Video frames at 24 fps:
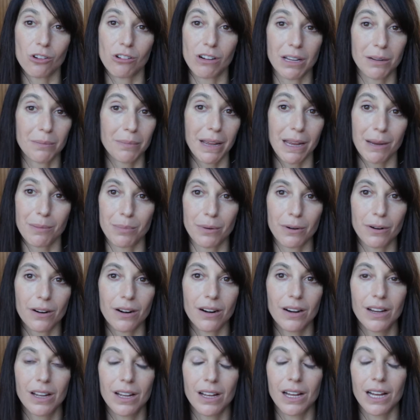on paper.
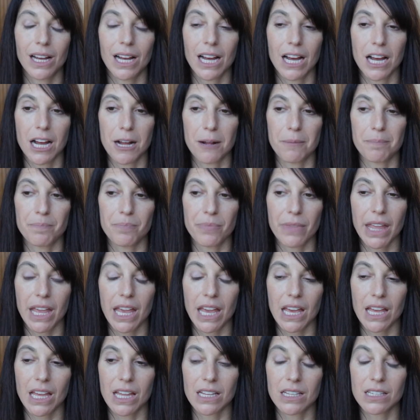
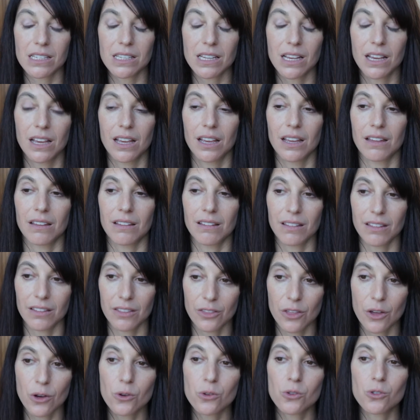And
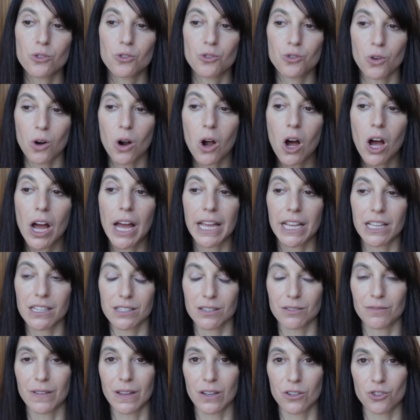those drawings
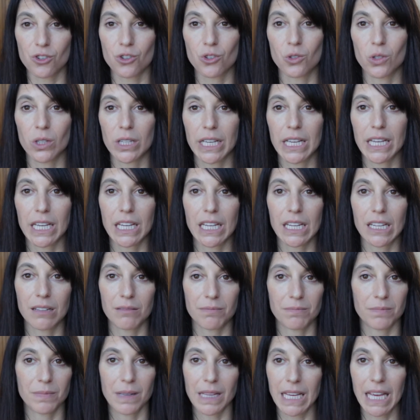eventually
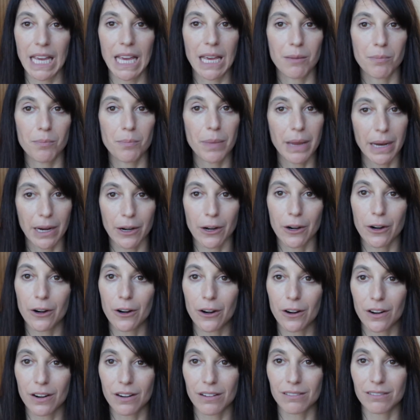became
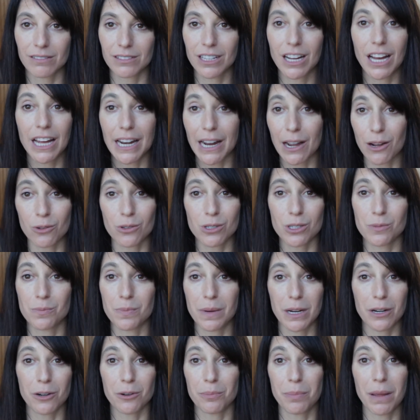bigger cutouts,
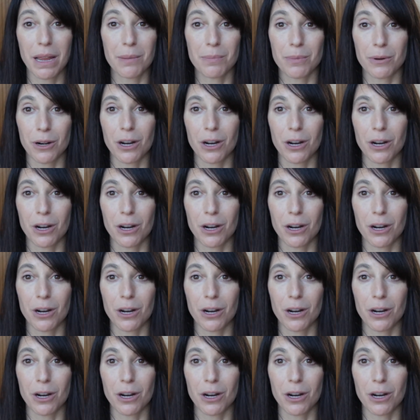bigger paper